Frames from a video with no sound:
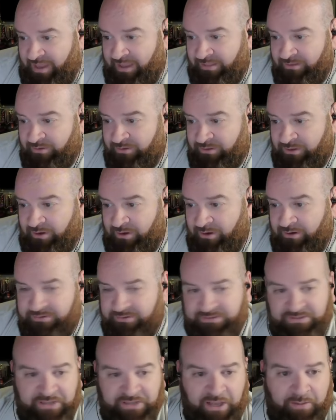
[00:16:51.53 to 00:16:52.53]
Caitlin
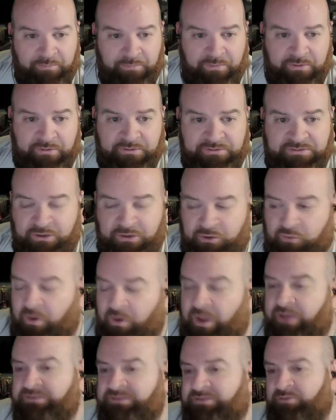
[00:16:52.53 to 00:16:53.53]
Clark's numbers
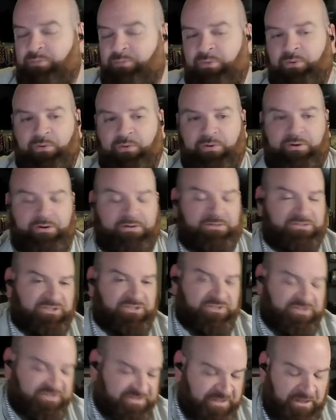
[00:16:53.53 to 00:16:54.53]
across the board.
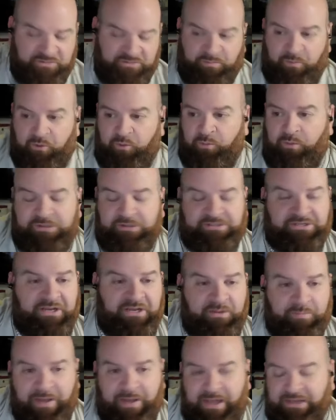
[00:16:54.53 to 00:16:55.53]
She sells more merch
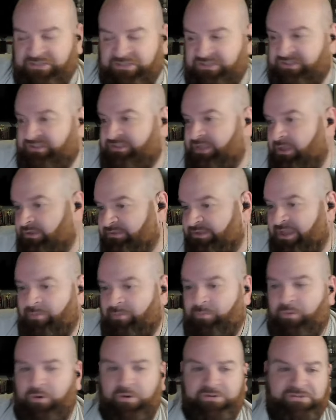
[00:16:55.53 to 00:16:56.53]
than anybody. She sells
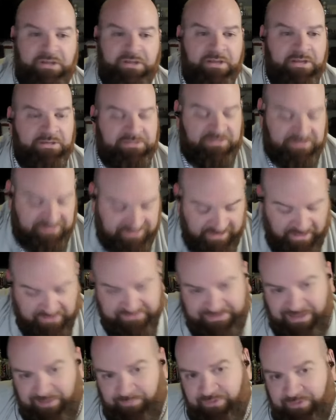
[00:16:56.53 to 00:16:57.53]
out merch. She
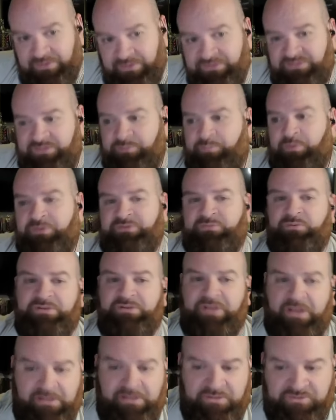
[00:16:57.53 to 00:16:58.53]
sells out buildings. She puts
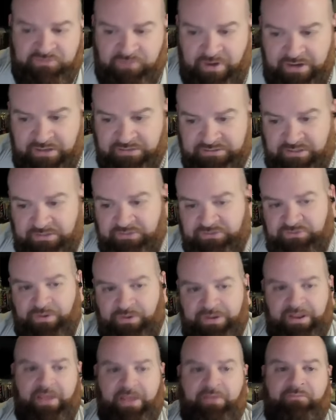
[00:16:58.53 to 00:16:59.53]
ridiculous ratings on the
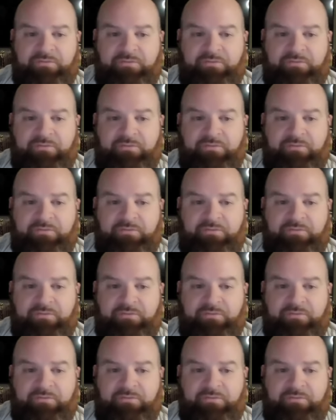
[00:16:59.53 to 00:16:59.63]
screen